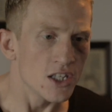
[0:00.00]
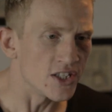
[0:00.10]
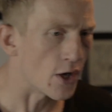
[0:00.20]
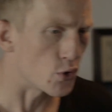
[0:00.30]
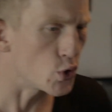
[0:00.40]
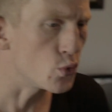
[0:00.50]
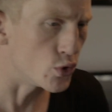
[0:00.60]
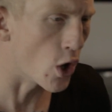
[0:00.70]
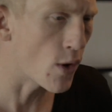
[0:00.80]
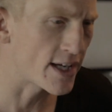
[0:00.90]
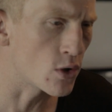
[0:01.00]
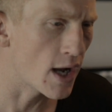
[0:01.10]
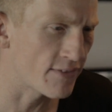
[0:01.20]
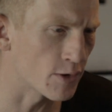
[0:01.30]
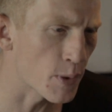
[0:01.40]
Now, you know I don't
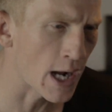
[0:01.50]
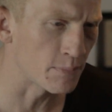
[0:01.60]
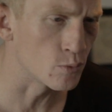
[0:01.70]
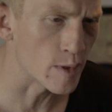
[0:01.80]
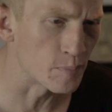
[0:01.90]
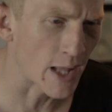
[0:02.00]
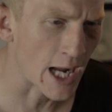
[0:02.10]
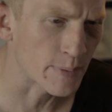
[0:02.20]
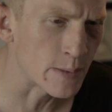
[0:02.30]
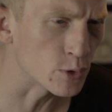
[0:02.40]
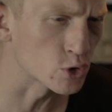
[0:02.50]
have a problem with black people,